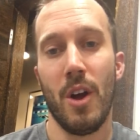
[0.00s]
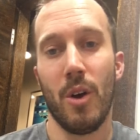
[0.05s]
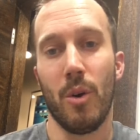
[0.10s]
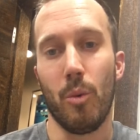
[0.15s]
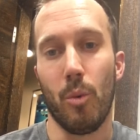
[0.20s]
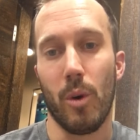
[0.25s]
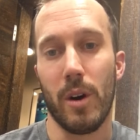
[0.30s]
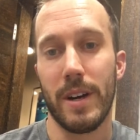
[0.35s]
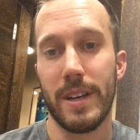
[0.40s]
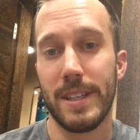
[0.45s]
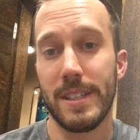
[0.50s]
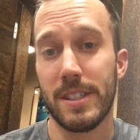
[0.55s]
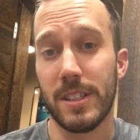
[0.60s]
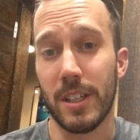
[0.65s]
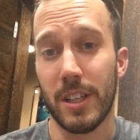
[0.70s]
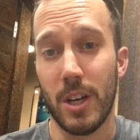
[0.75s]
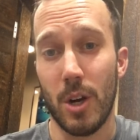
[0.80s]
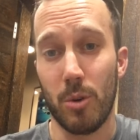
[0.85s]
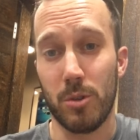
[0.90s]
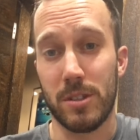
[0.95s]
One is to
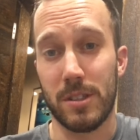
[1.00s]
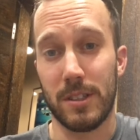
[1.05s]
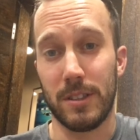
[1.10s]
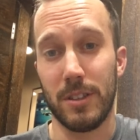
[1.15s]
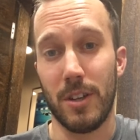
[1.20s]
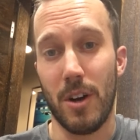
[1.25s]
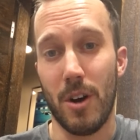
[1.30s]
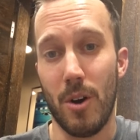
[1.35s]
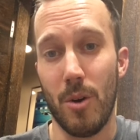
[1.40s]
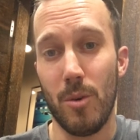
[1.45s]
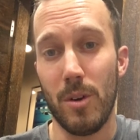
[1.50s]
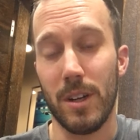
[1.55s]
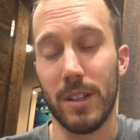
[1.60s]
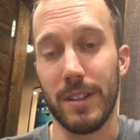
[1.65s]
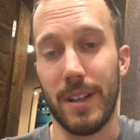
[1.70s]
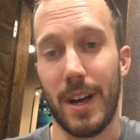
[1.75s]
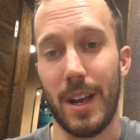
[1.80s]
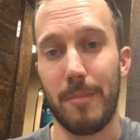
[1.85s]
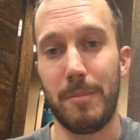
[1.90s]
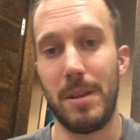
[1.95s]
go slow. A
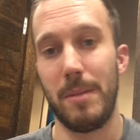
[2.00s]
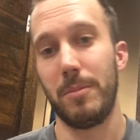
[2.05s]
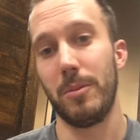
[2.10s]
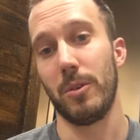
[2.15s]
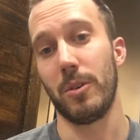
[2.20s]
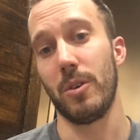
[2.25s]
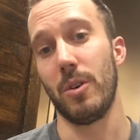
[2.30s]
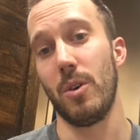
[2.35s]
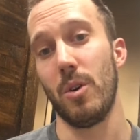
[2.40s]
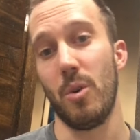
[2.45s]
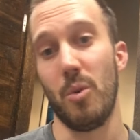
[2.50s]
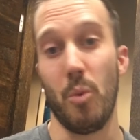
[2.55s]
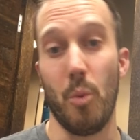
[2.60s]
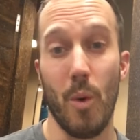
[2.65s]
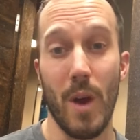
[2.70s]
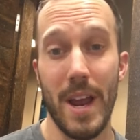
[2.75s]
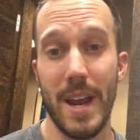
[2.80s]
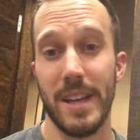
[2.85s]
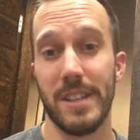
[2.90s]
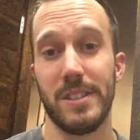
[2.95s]
lot of people go
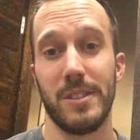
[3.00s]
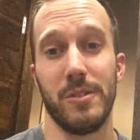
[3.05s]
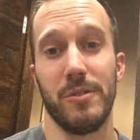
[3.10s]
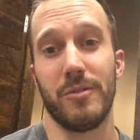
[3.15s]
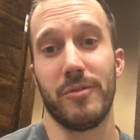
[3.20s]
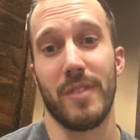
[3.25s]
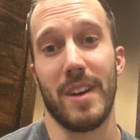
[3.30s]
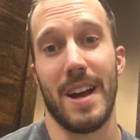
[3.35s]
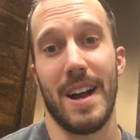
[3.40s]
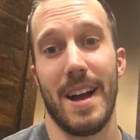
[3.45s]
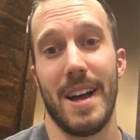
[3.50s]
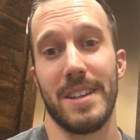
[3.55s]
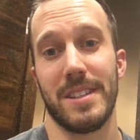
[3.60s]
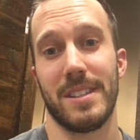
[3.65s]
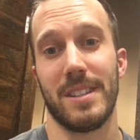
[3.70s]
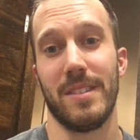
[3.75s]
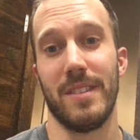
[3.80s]
way too fast.